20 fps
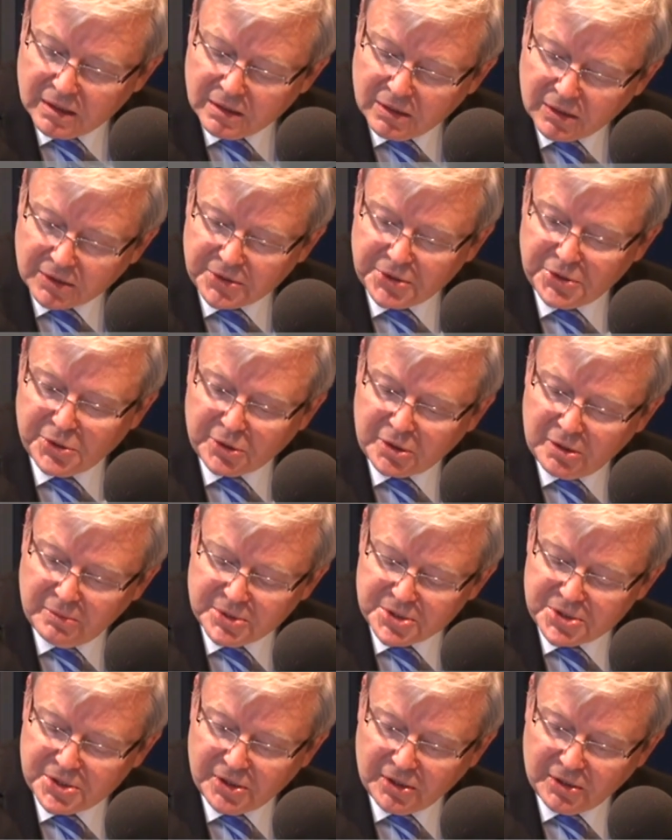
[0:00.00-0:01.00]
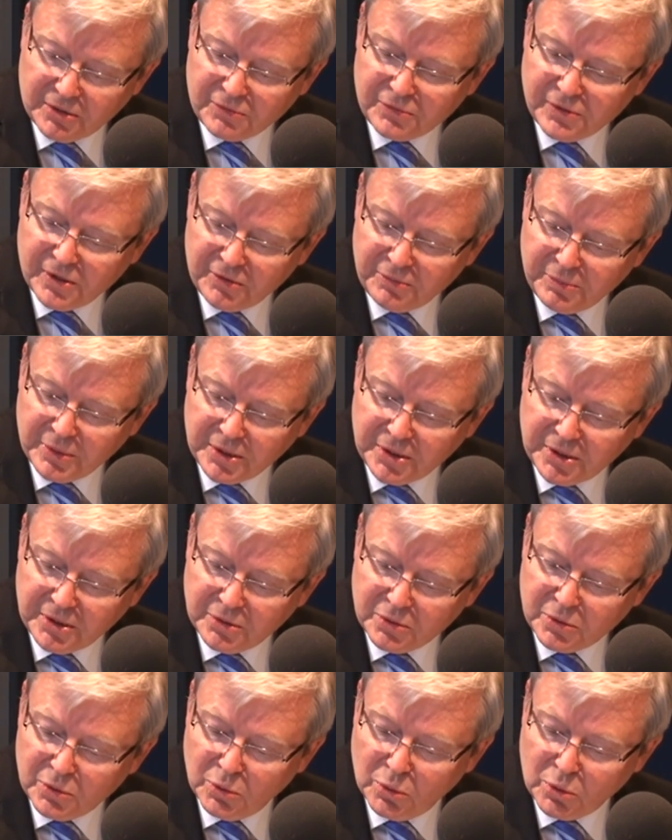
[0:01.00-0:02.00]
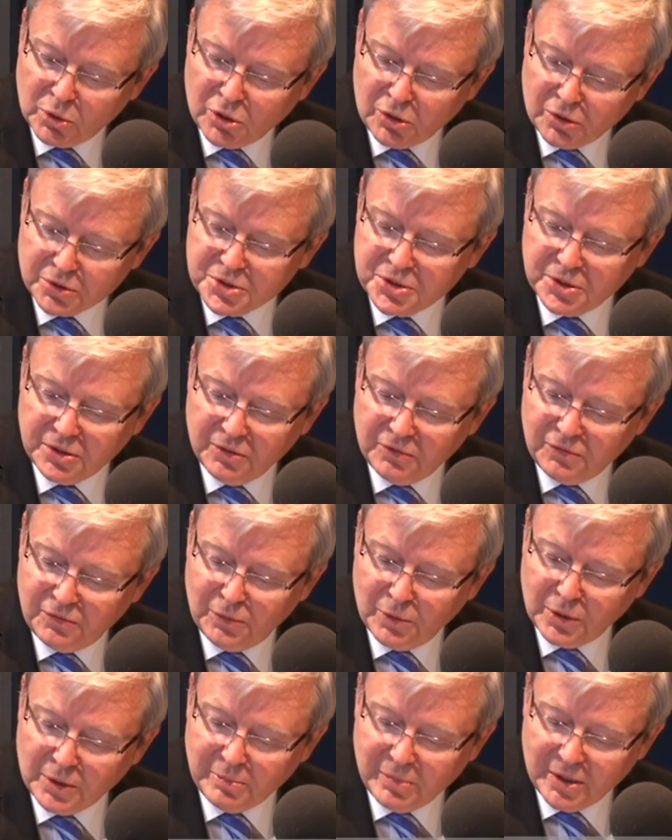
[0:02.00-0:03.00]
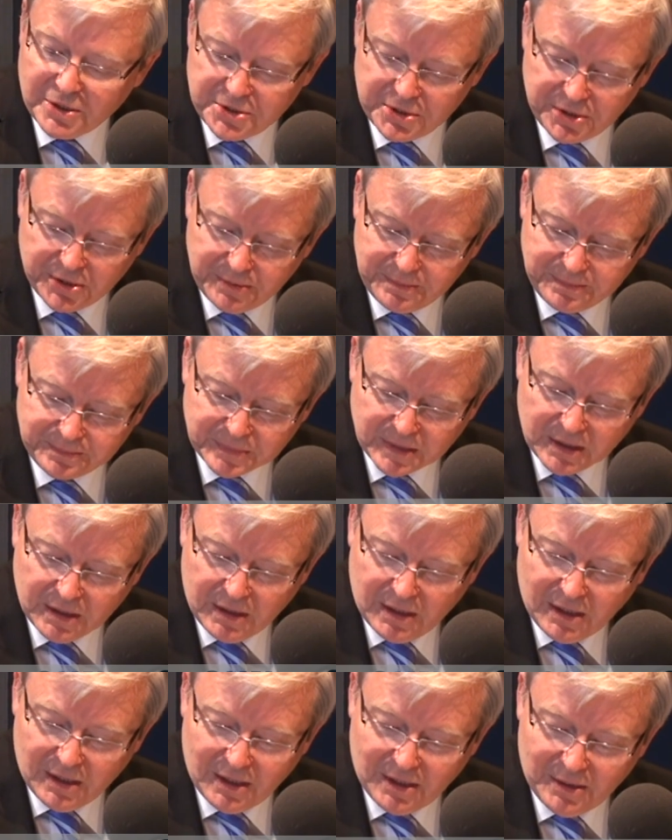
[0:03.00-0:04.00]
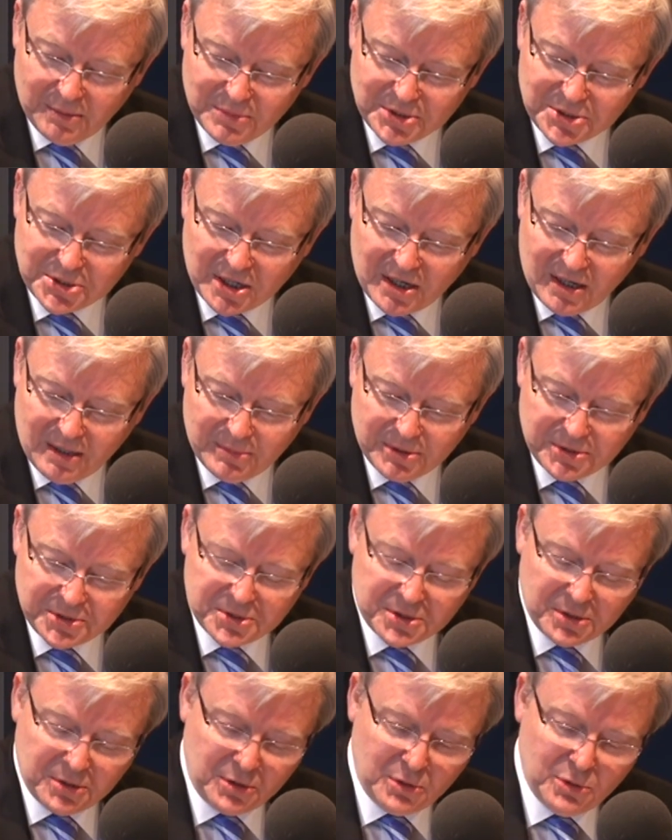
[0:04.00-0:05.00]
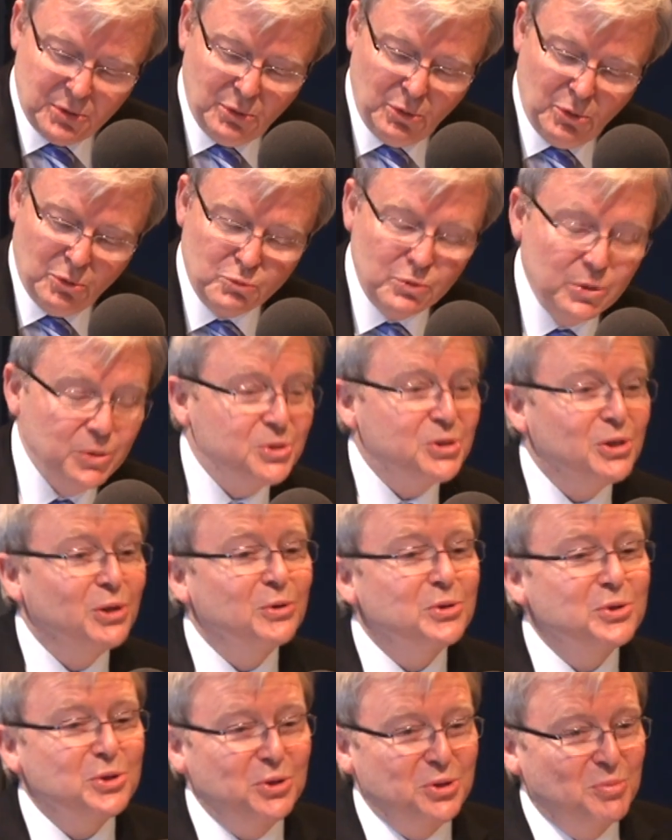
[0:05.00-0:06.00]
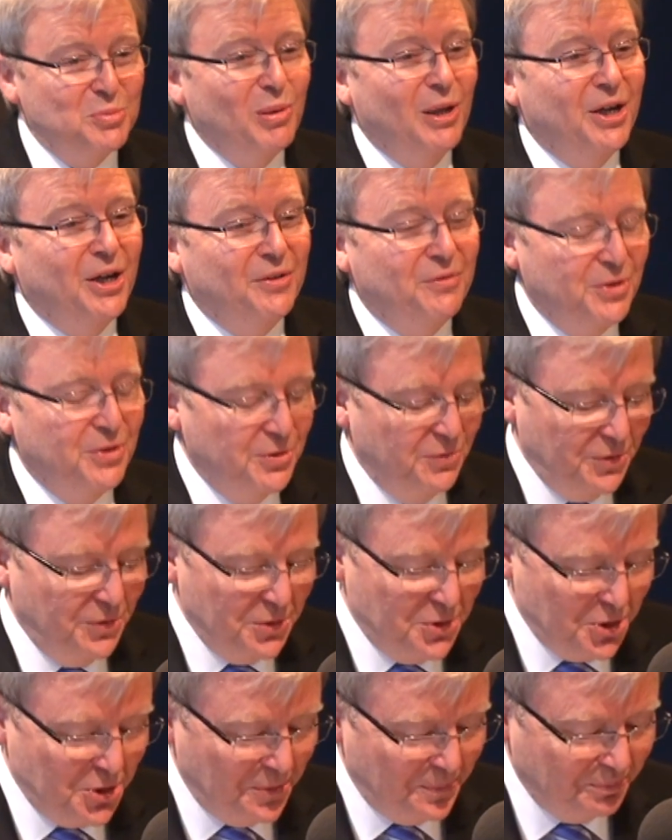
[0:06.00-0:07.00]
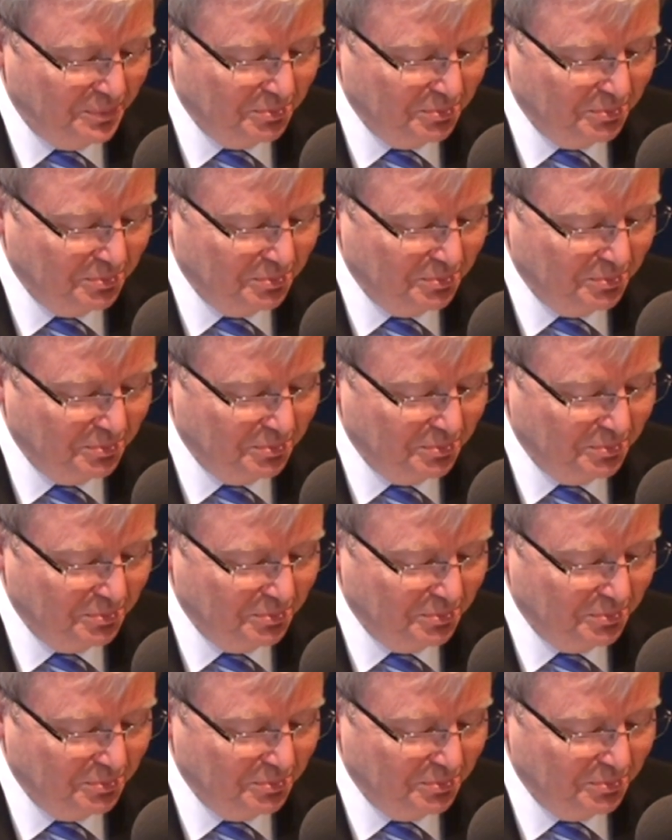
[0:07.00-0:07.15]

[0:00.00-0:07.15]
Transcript: Unlike the document sitting in front of me, Neil, called Costed and Fully Budgeted, Mr Abbott's so-called Real Solutions Plan for the future.